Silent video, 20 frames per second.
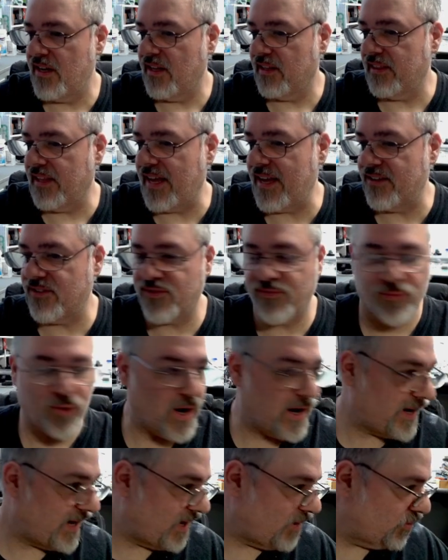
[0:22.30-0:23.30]
Last
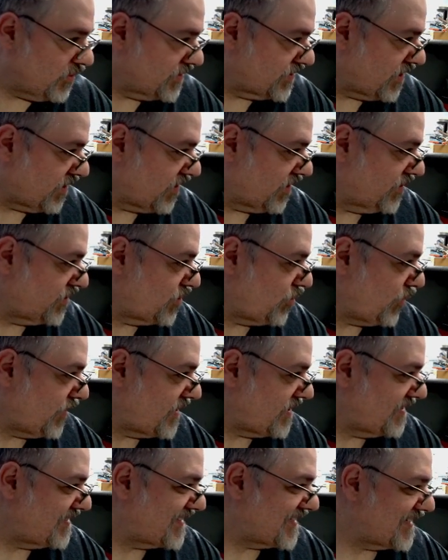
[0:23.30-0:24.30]
Friday was our
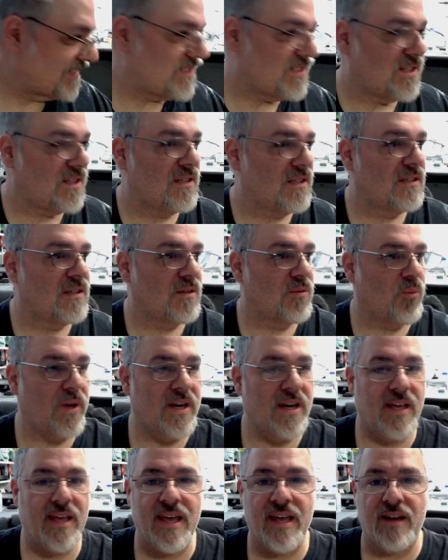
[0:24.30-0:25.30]
26th
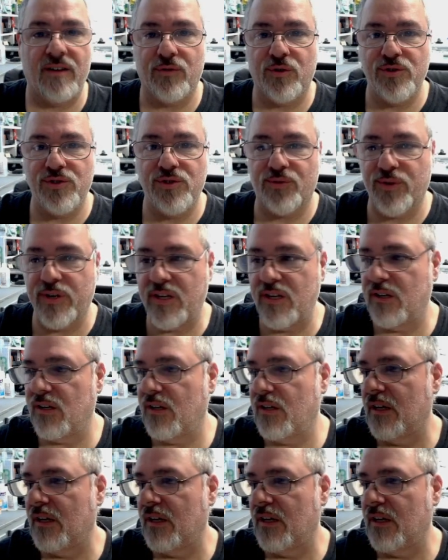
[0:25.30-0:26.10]
wedding anniversary.